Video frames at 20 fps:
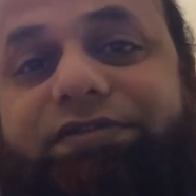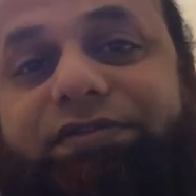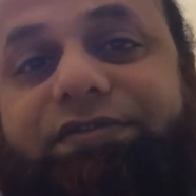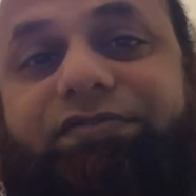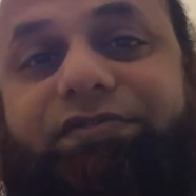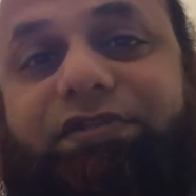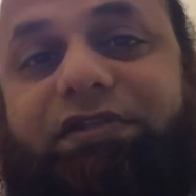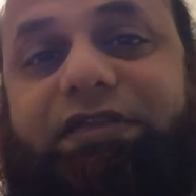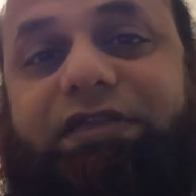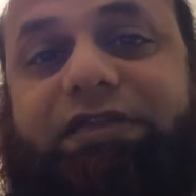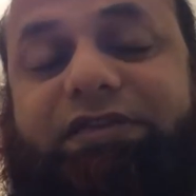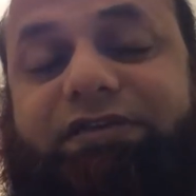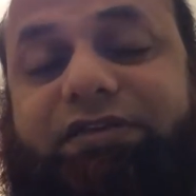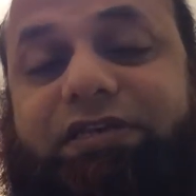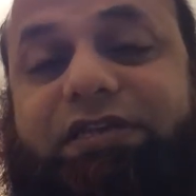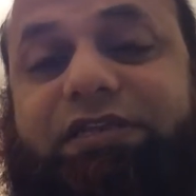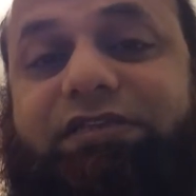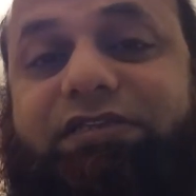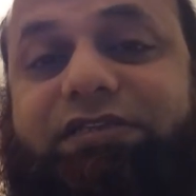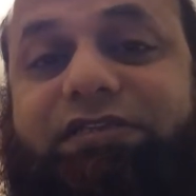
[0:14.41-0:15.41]
Well, at
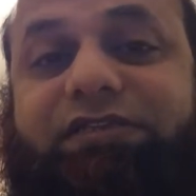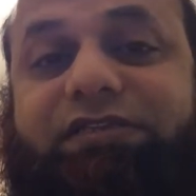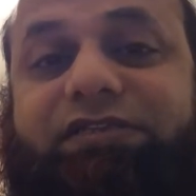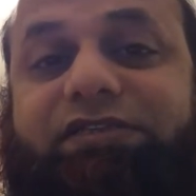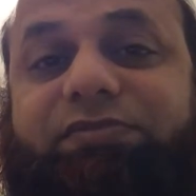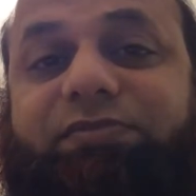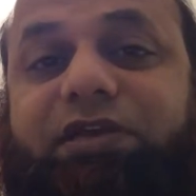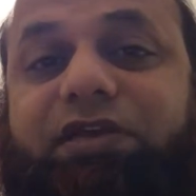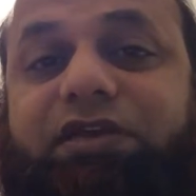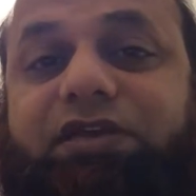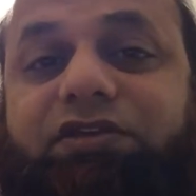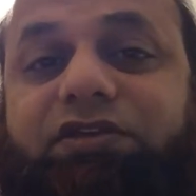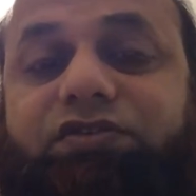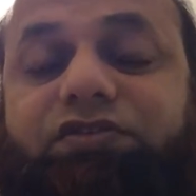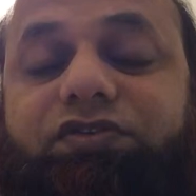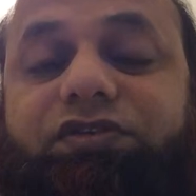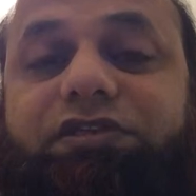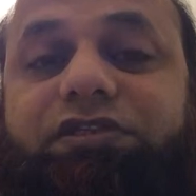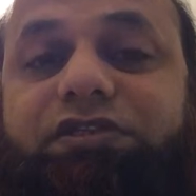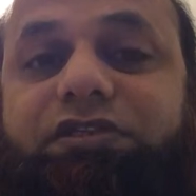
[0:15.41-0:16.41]
least this is my
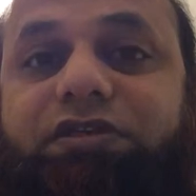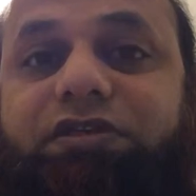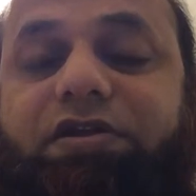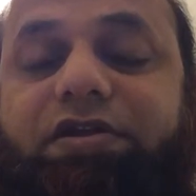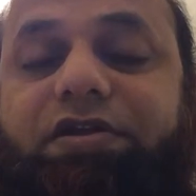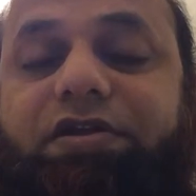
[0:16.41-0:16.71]
interest.